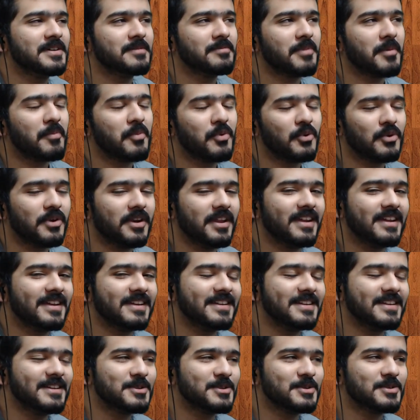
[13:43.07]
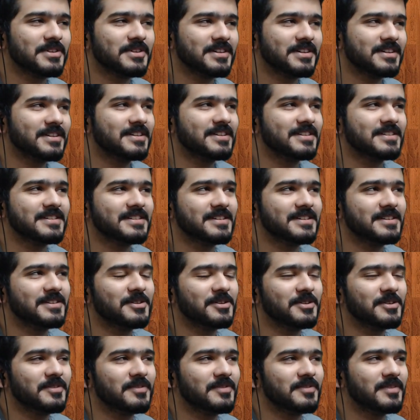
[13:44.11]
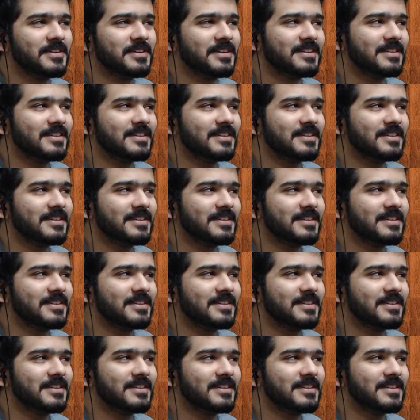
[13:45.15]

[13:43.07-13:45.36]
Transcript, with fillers: but putting it into the, you know,